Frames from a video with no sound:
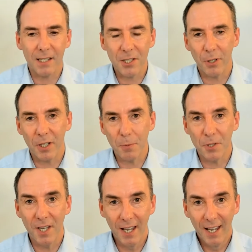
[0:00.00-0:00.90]
So I suppose,
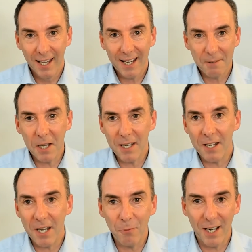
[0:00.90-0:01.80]

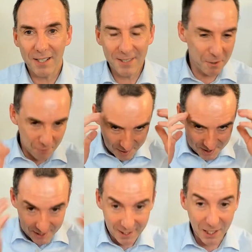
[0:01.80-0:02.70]
from a
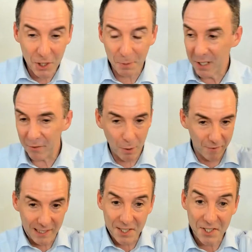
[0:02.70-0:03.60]
technology point of view, I have a
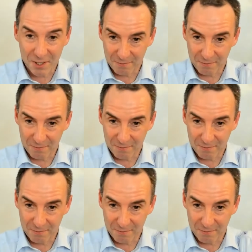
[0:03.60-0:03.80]
list